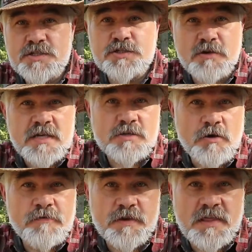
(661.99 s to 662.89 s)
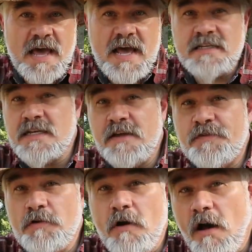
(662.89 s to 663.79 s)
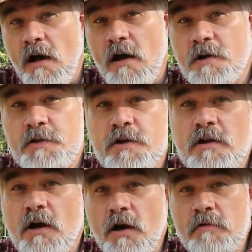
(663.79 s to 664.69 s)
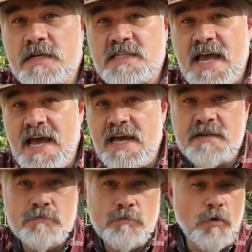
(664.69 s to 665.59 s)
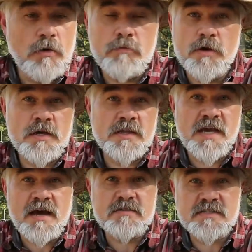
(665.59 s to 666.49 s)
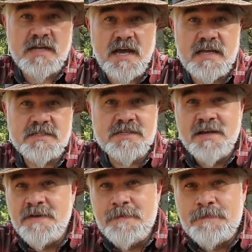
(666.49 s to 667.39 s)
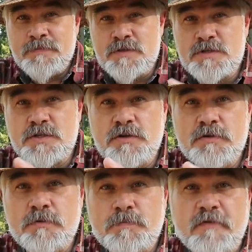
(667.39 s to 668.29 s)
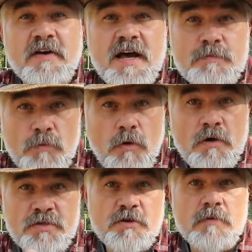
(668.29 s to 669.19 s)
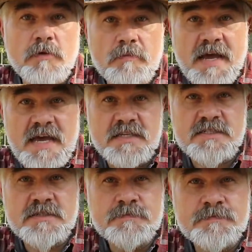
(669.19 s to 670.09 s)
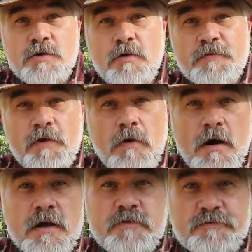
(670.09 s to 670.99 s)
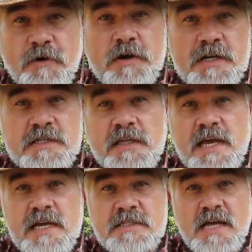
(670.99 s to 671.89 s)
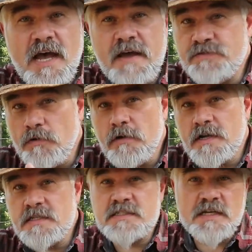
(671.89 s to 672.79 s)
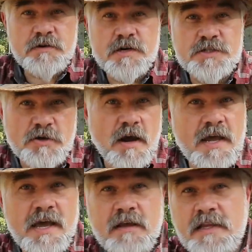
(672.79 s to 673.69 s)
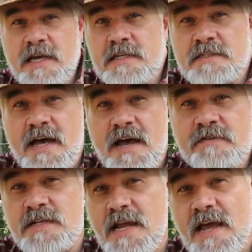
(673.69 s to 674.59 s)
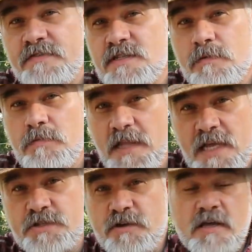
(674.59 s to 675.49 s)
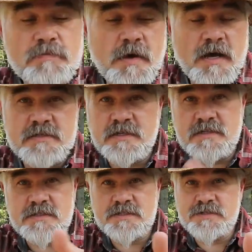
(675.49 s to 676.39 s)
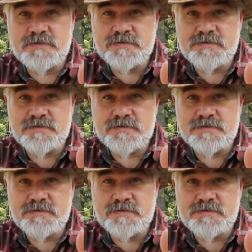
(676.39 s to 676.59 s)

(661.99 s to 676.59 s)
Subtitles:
stress over that. And if you are, you can always add more wood on the outsides to provide more thermal mass. So if you are converting to Layens hives or considering trying out Layens hives and have some Langstroth boxes